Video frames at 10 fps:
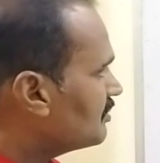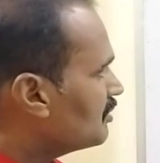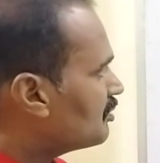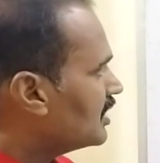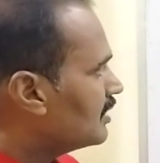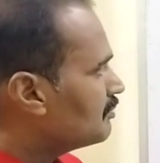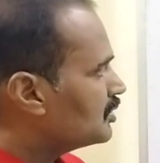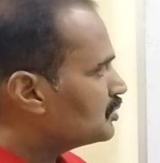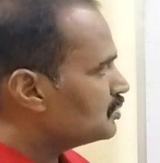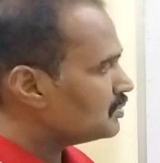summing point
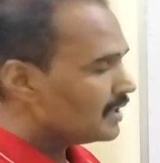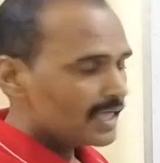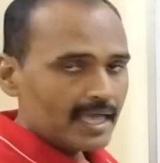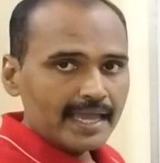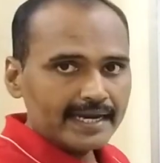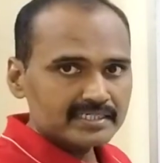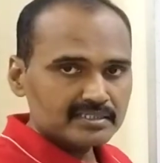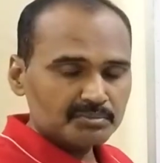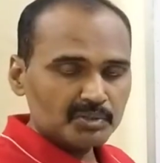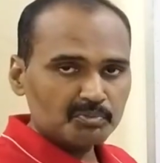number 2 and
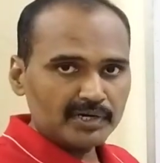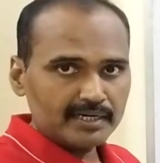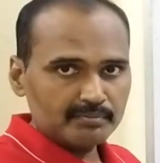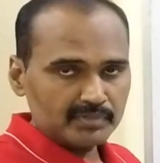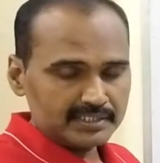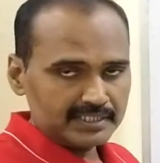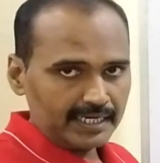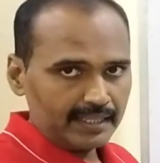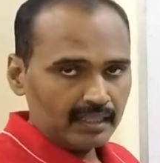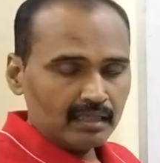summing point number
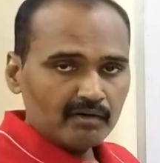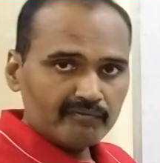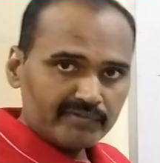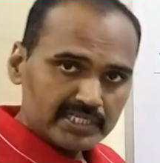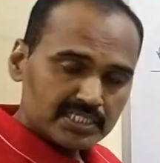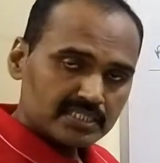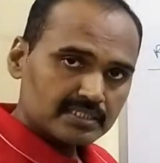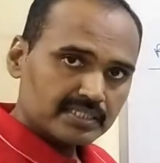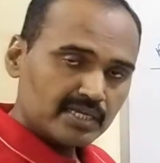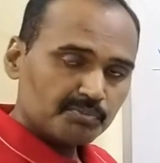3.
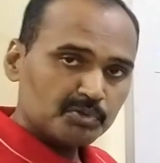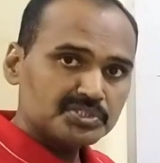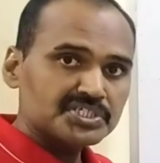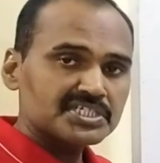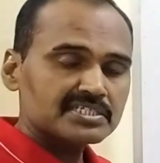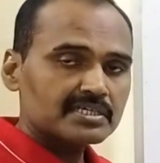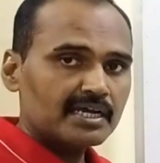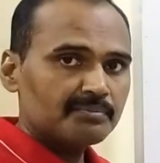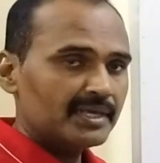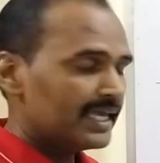Once their positions
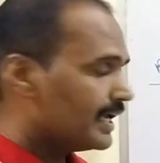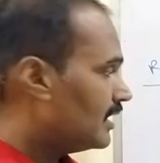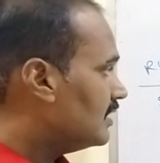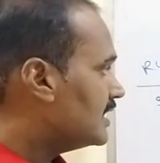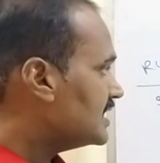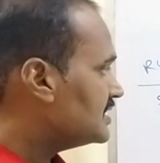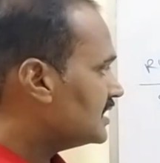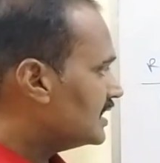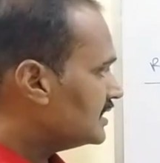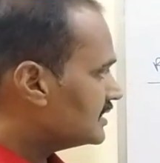are being
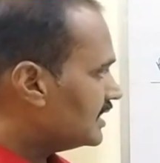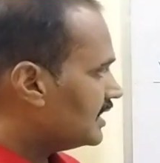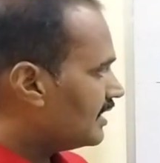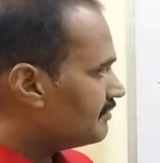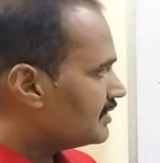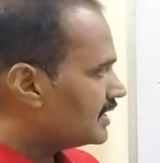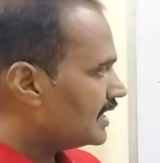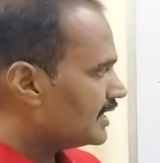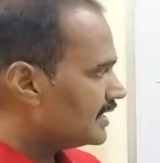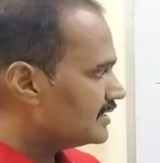exchanged, then after
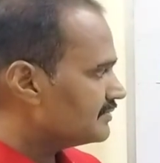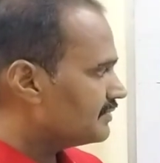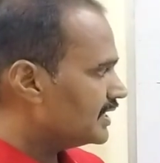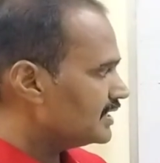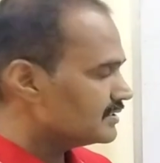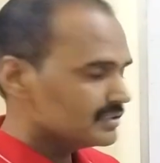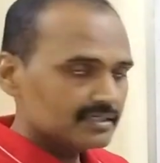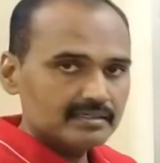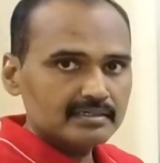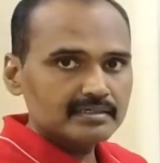that it is very
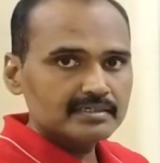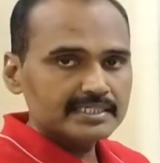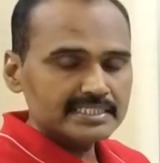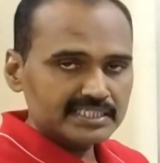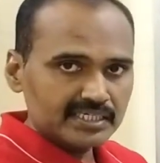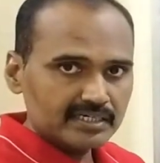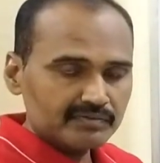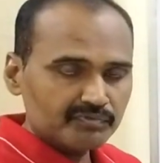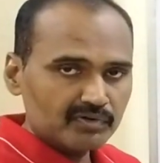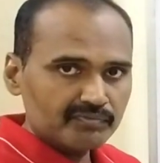
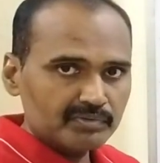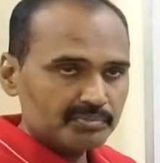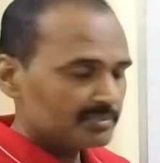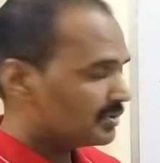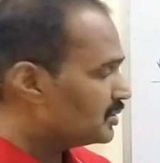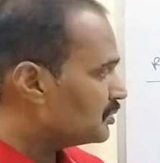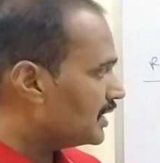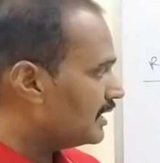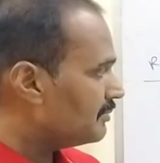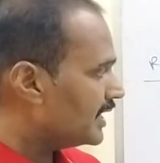easier for we people to
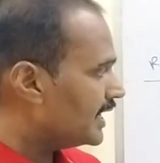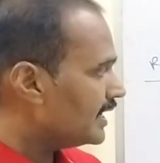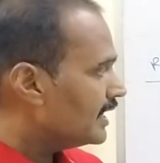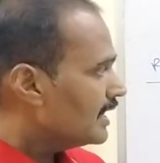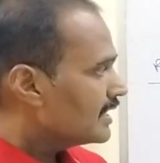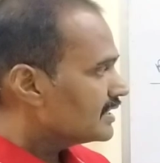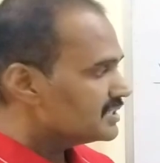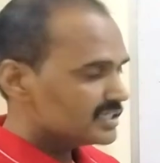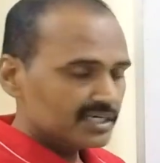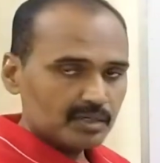eliminate
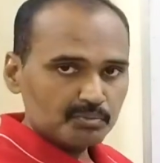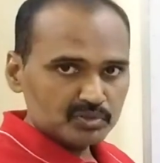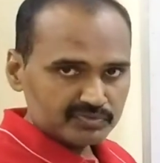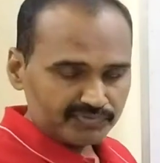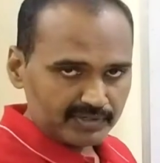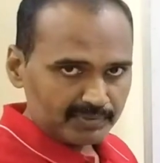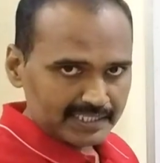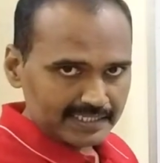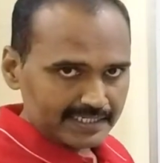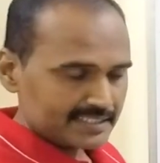this innermost
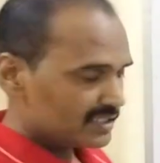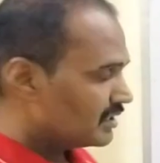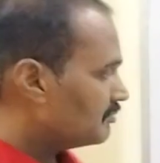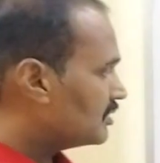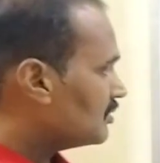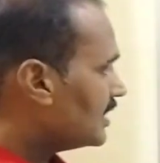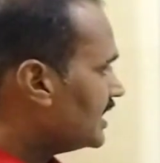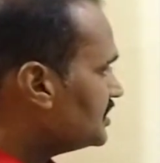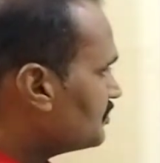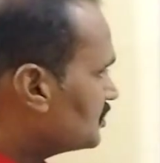feedback, that is nothing but what?
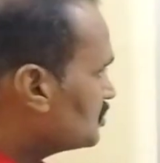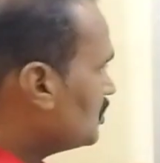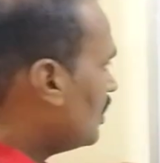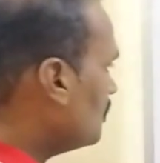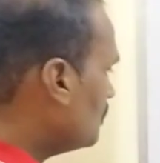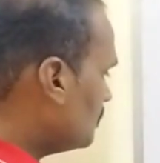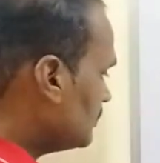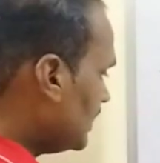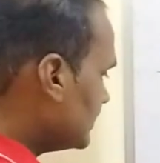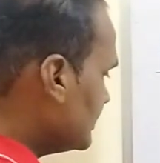H1. So how
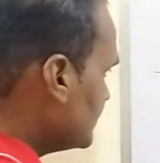that